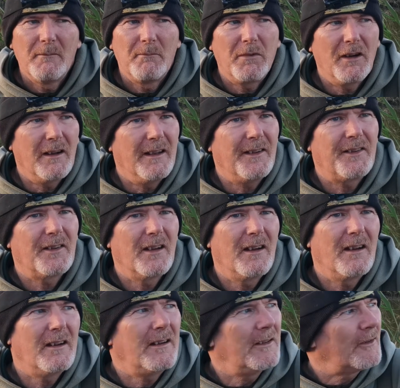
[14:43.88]
But it's
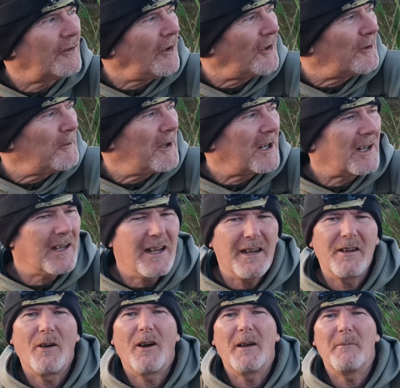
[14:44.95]
looks like it's going to be a clear
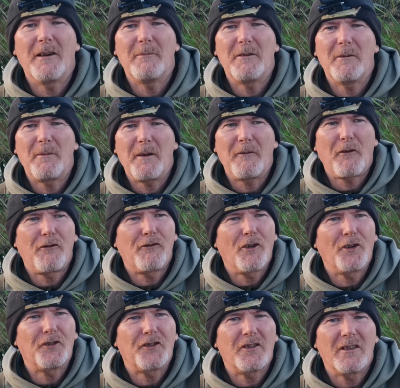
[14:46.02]
night, maybe a bit of a
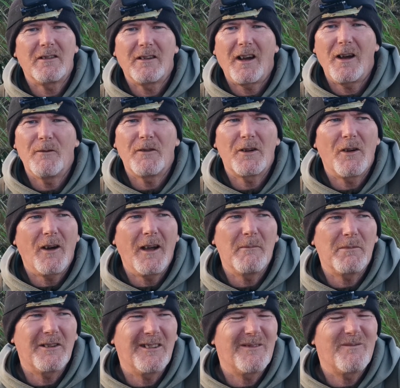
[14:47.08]
frost
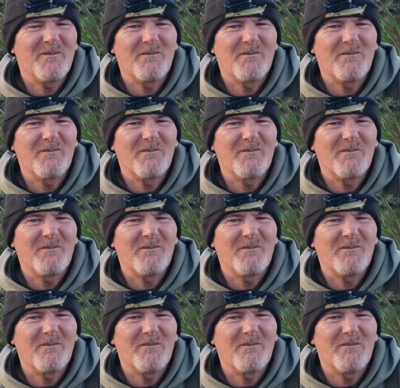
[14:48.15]
overnight, but